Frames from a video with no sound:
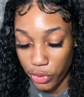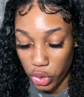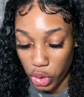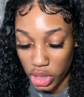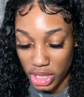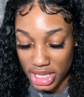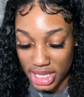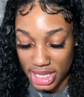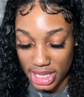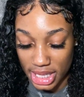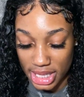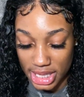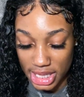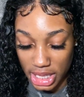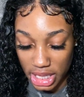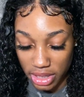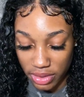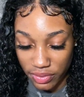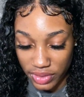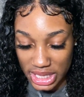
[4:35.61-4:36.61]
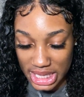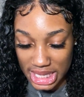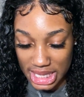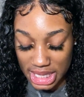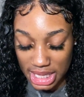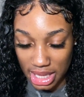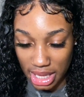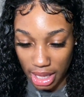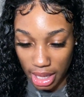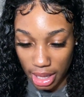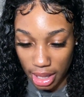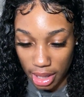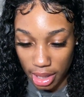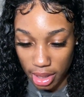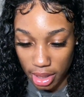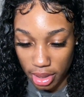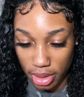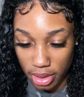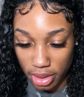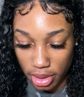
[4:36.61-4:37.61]
for sensitive
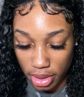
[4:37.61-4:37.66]
skin.